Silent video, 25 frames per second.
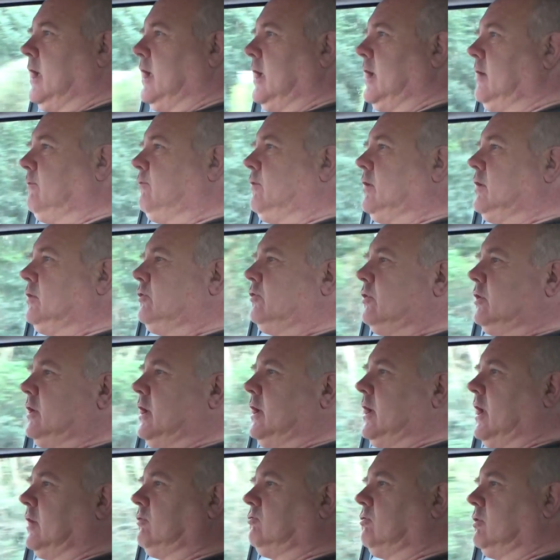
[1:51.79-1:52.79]
If it's an
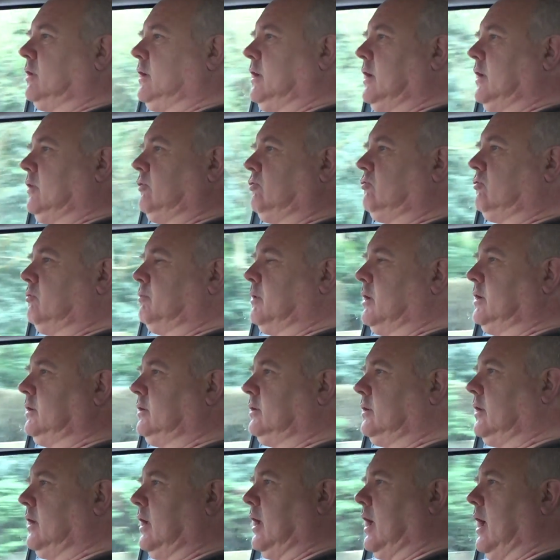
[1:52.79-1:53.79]
electronic instrument,
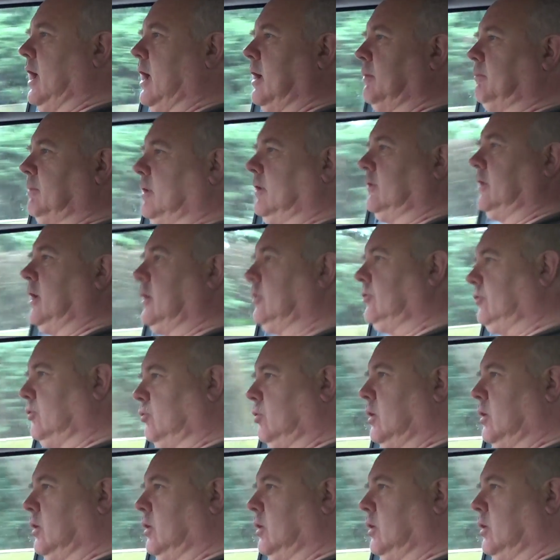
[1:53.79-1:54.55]
and that's the